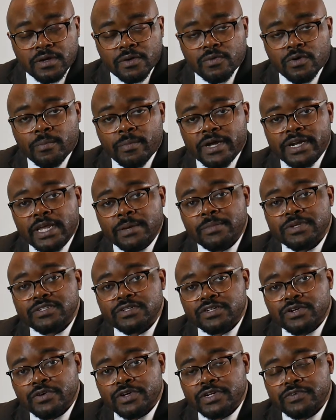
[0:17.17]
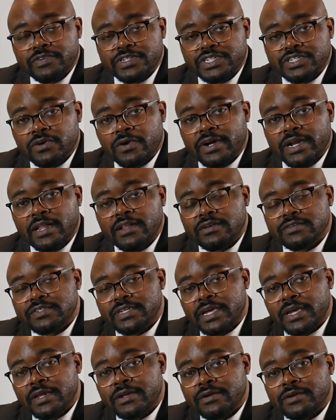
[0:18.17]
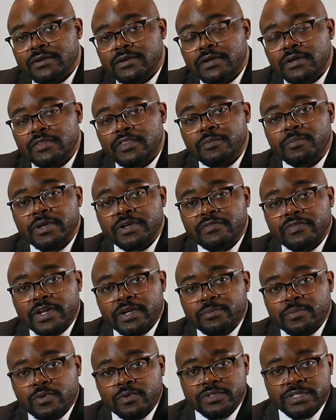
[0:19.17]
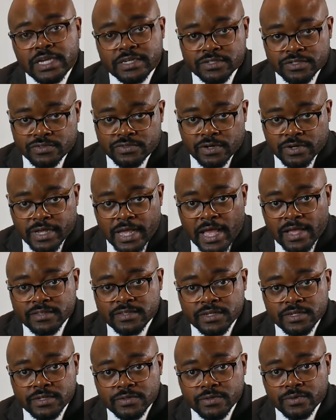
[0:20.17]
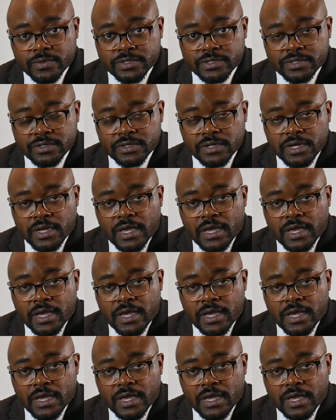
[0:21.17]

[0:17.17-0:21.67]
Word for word: Well, my name is attorney Reshard Alexander, the Big Rig Bull Texas Truck Accident Lawyer.